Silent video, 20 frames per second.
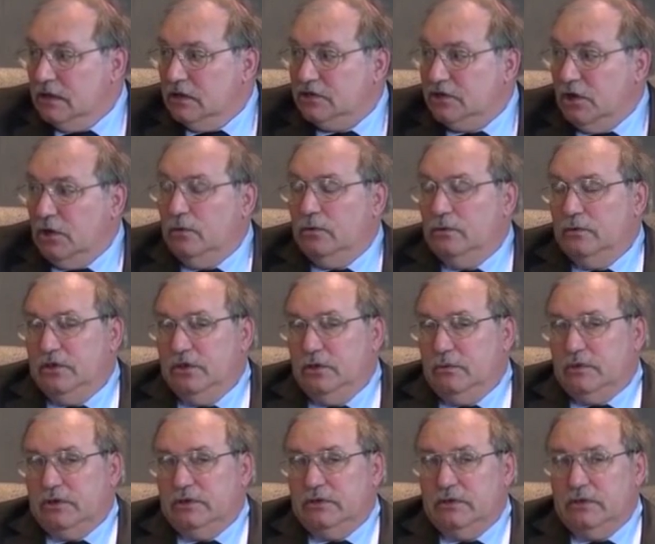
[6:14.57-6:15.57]
So you
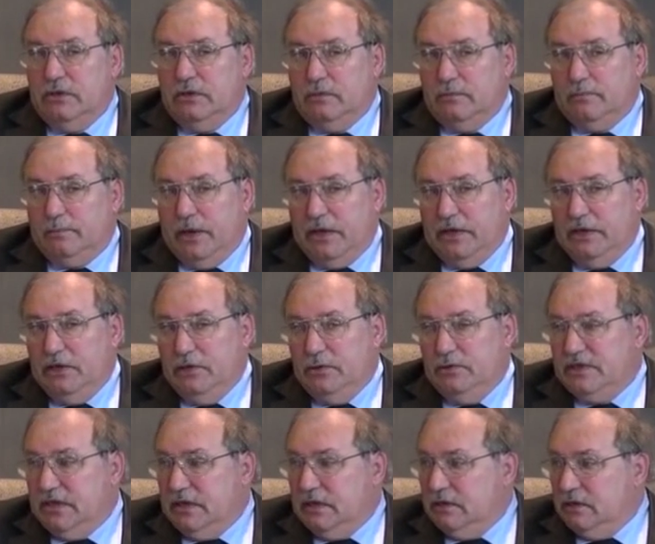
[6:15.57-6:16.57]
can, by
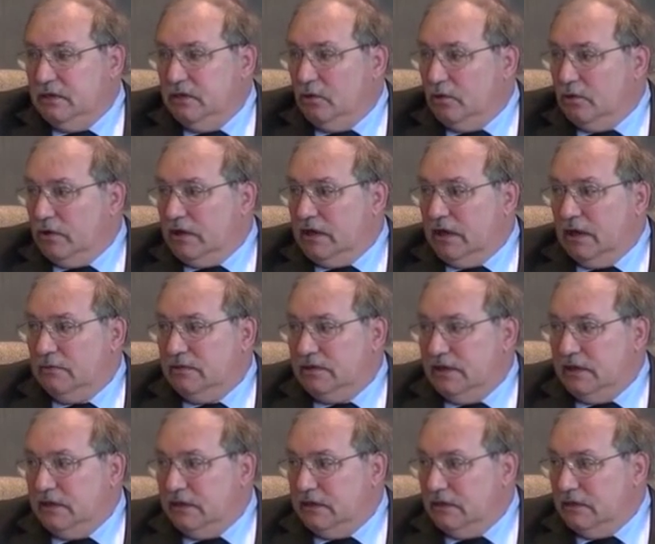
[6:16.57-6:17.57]
using your
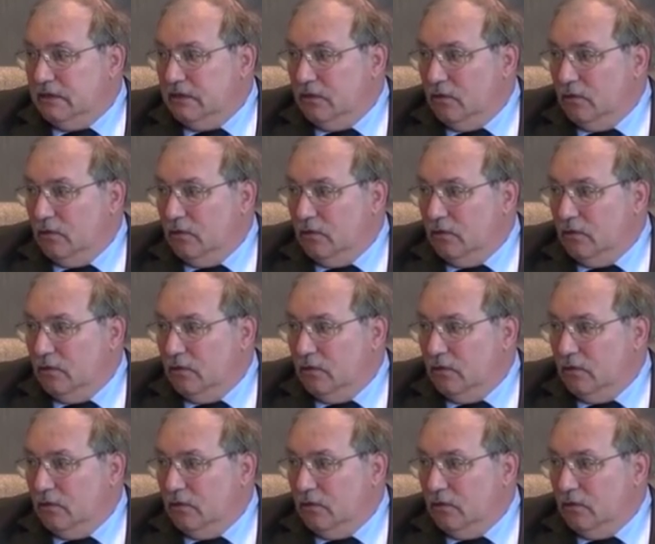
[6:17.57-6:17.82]
accounting and